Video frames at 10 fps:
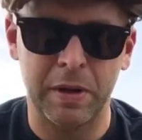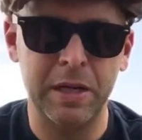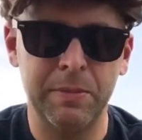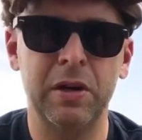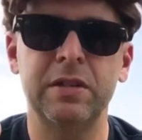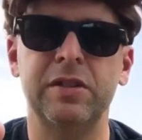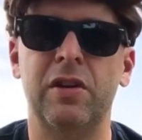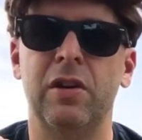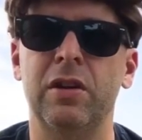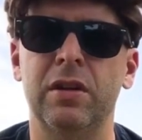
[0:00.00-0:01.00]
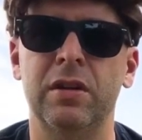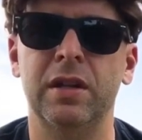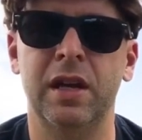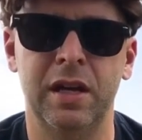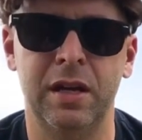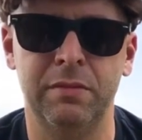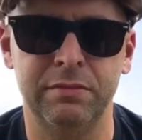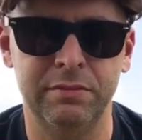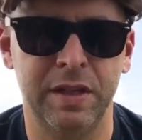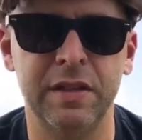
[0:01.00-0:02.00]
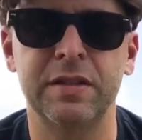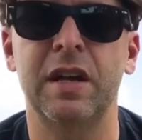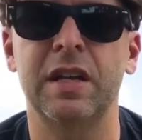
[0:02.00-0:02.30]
body parts are all in this